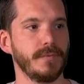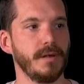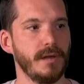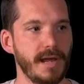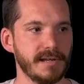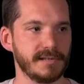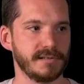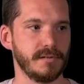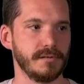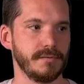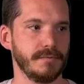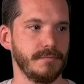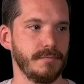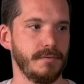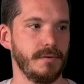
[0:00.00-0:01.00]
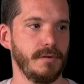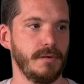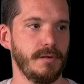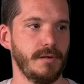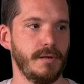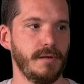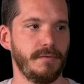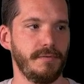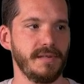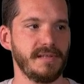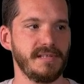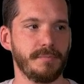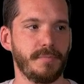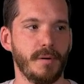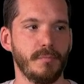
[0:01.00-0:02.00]
Excellent. This is
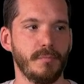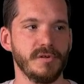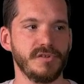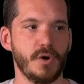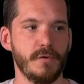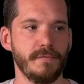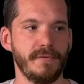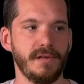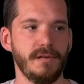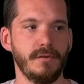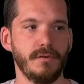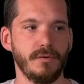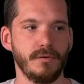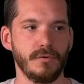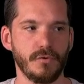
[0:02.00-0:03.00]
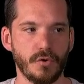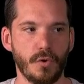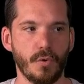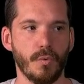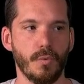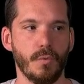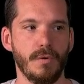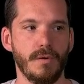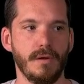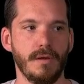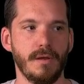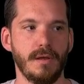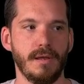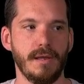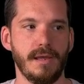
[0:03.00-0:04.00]
the problem we're solving. Cool.
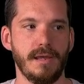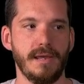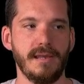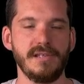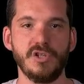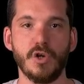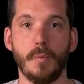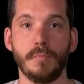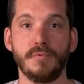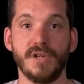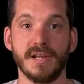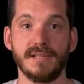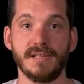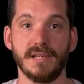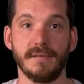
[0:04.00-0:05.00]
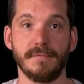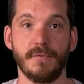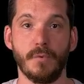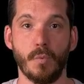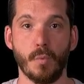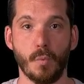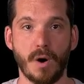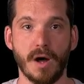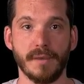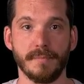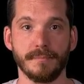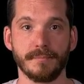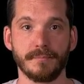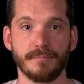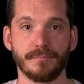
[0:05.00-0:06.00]
Here's the objective 1.
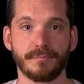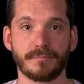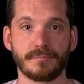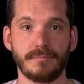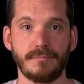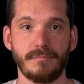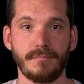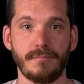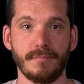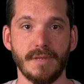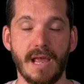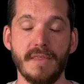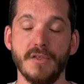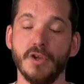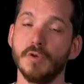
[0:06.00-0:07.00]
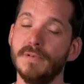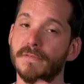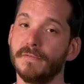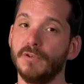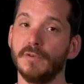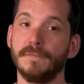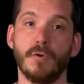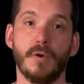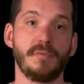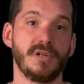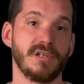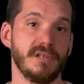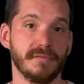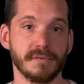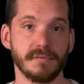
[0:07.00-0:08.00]
And there could be 3 or 4
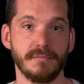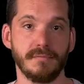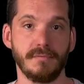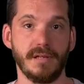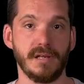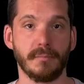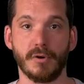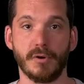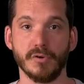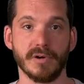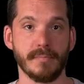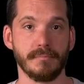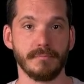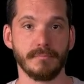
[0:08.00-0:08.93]
objectives in a program.